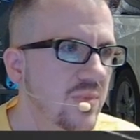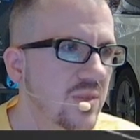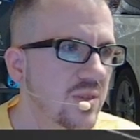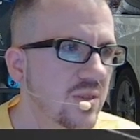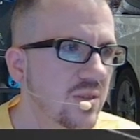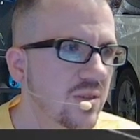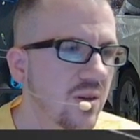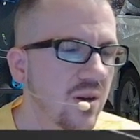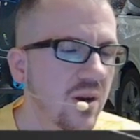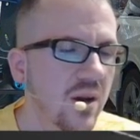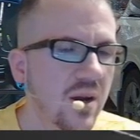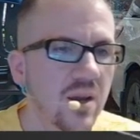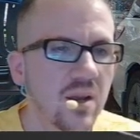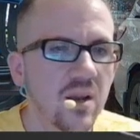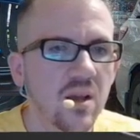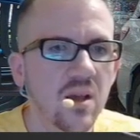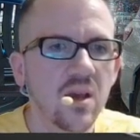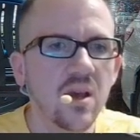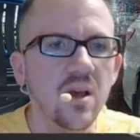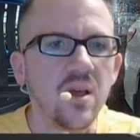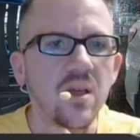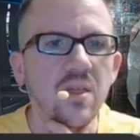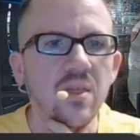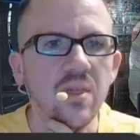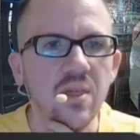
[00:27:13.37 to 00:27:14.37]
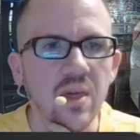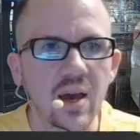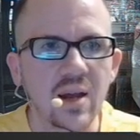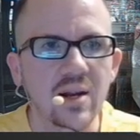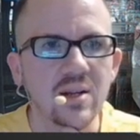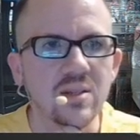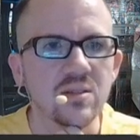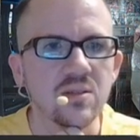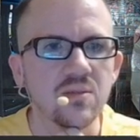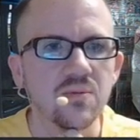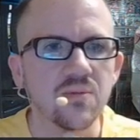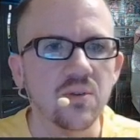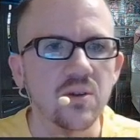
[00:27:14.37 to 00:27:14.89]
All right? That
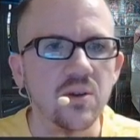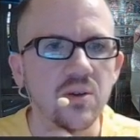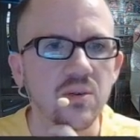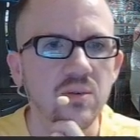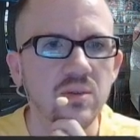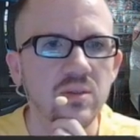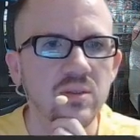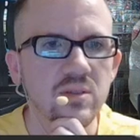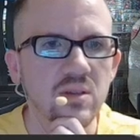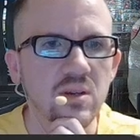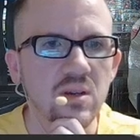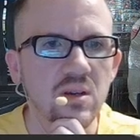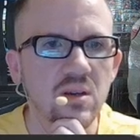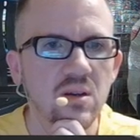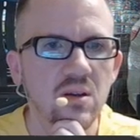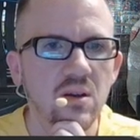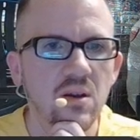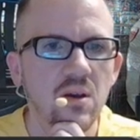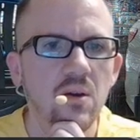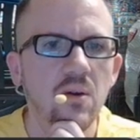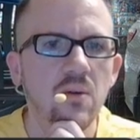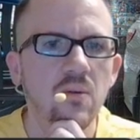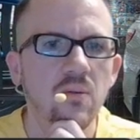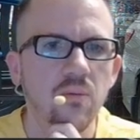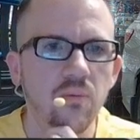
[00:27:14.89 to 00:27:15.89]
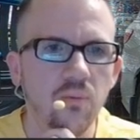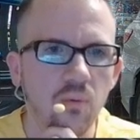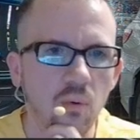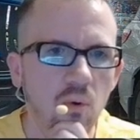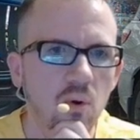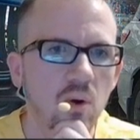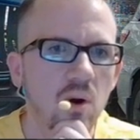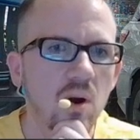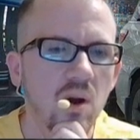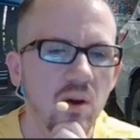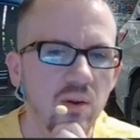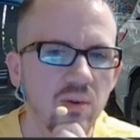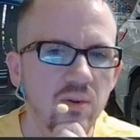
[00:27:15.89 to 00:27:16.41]
is the frequency,
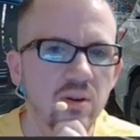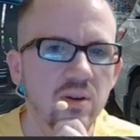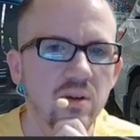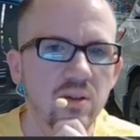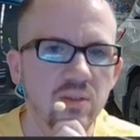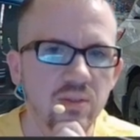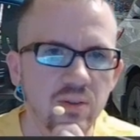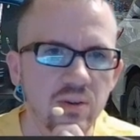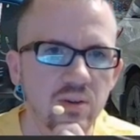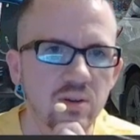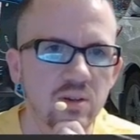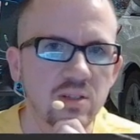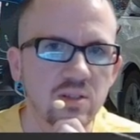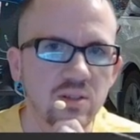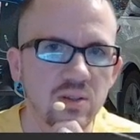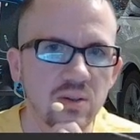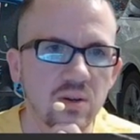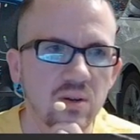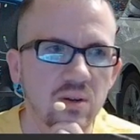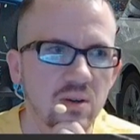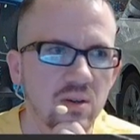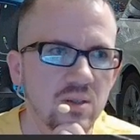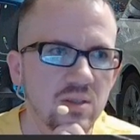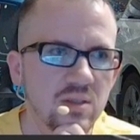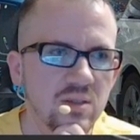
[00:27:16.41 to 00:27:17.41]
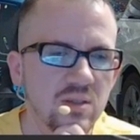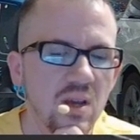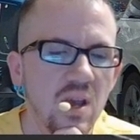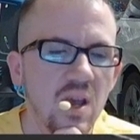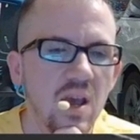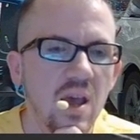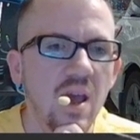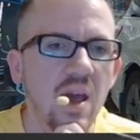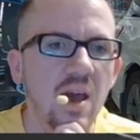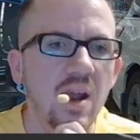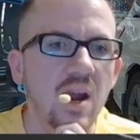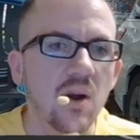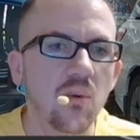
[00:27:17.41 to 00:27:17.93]
432 hertz.
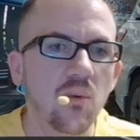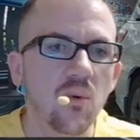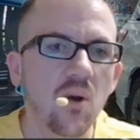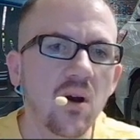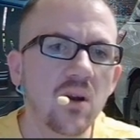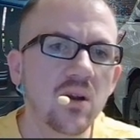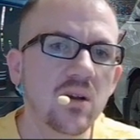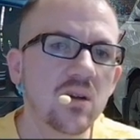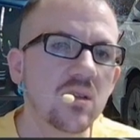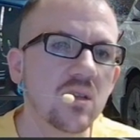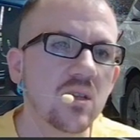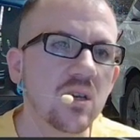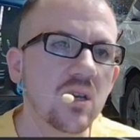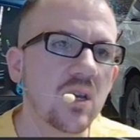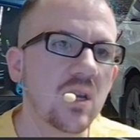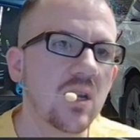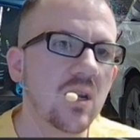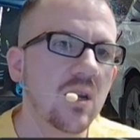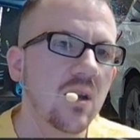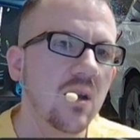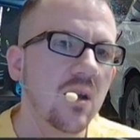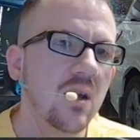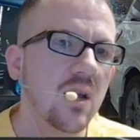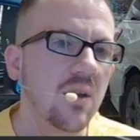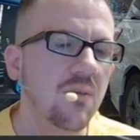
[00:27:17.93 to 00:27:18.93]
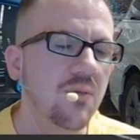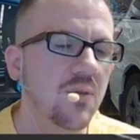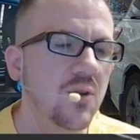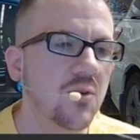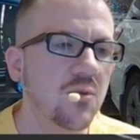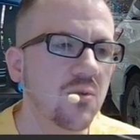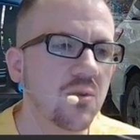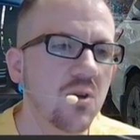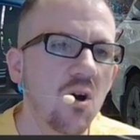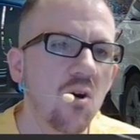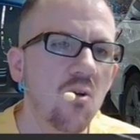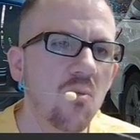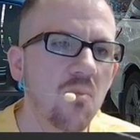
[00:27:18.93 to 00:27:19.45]
And ironically, if you
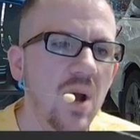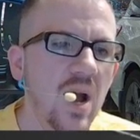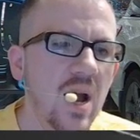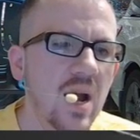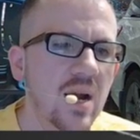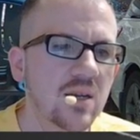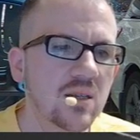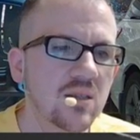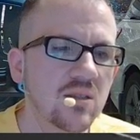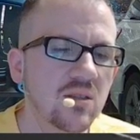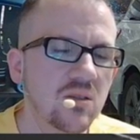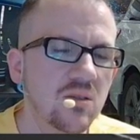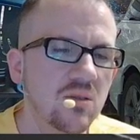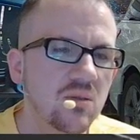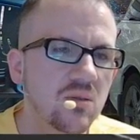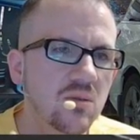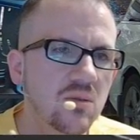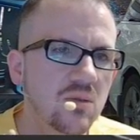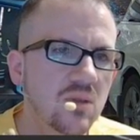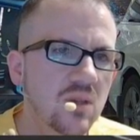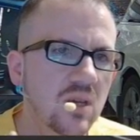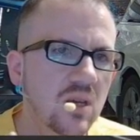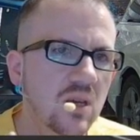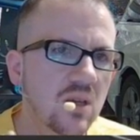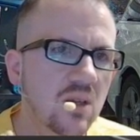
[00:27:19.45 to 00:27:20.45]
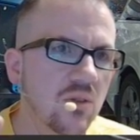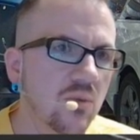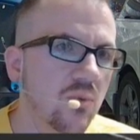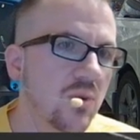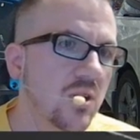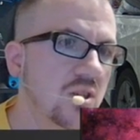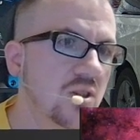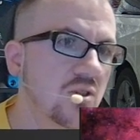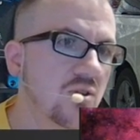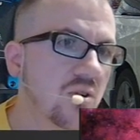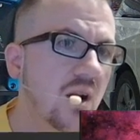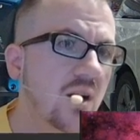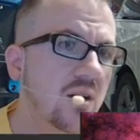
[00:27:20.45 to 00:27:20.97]
go back to the 3
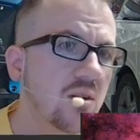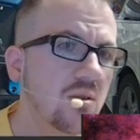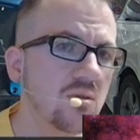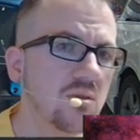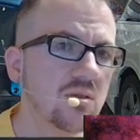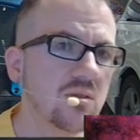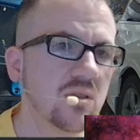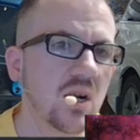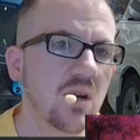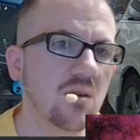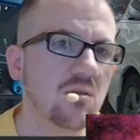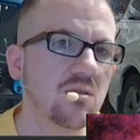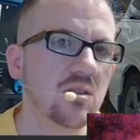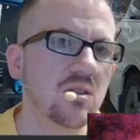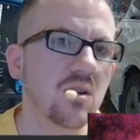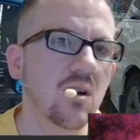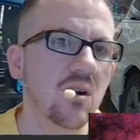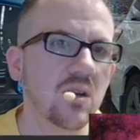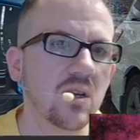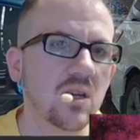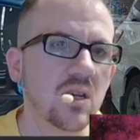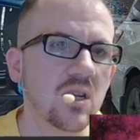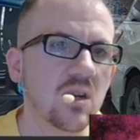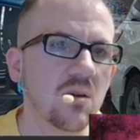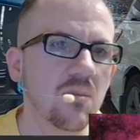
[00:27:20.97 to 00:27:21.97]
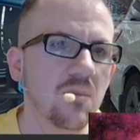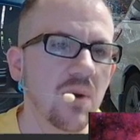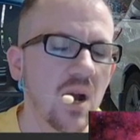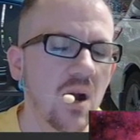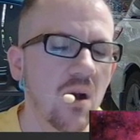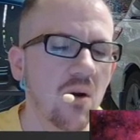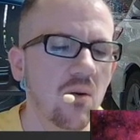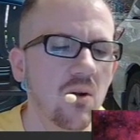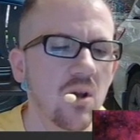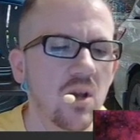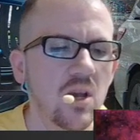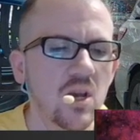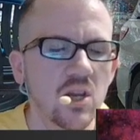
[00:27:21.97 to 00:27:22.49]
triangles that I was talking
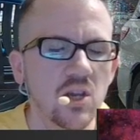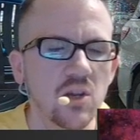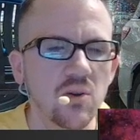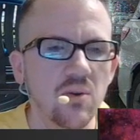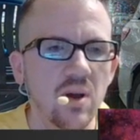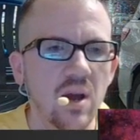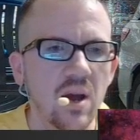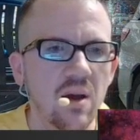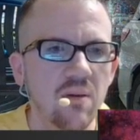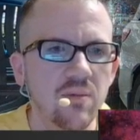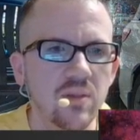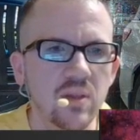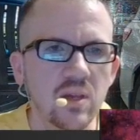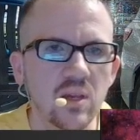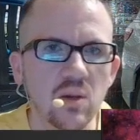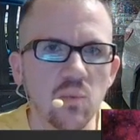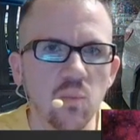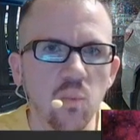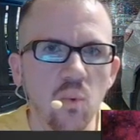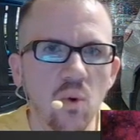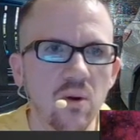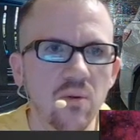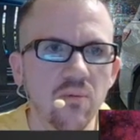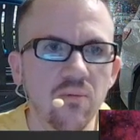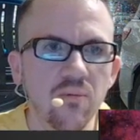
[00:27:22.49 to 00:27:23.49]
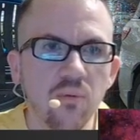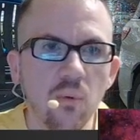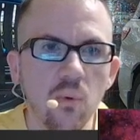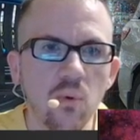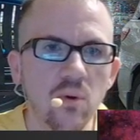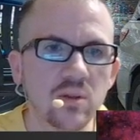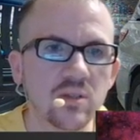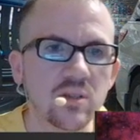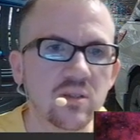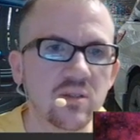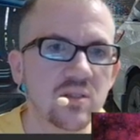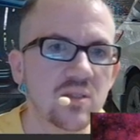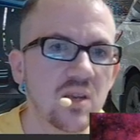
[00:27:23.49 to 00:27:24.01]
about, you have the 1, 4,
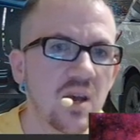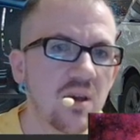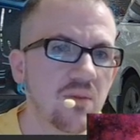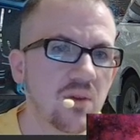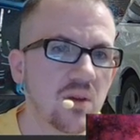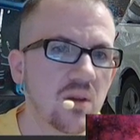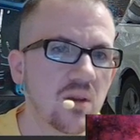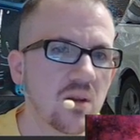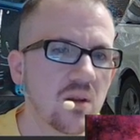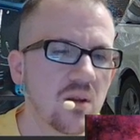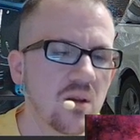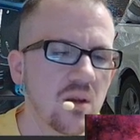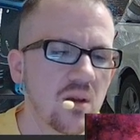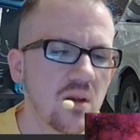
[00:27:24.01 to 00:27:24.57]
and 7.